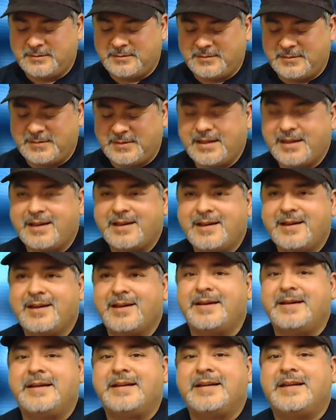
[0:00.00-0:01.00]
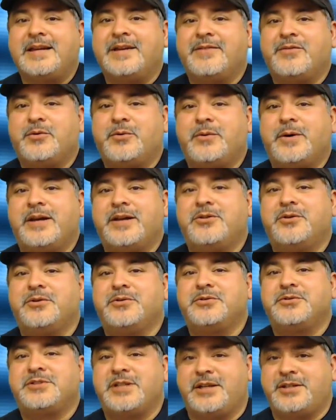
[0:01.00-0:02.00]
I'm going to give away those
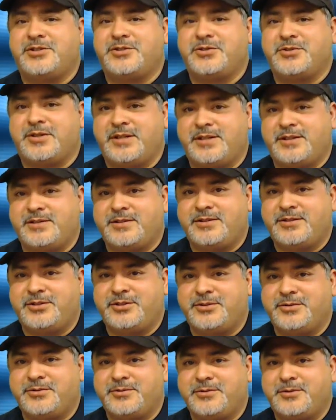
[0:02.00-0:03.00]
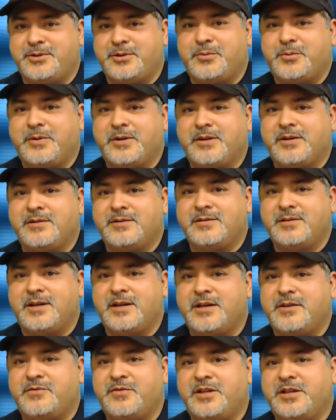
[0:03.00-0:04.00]
dice trays to Goodwill,
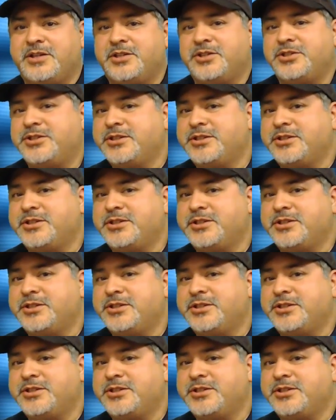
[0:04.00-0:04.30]
unfinished.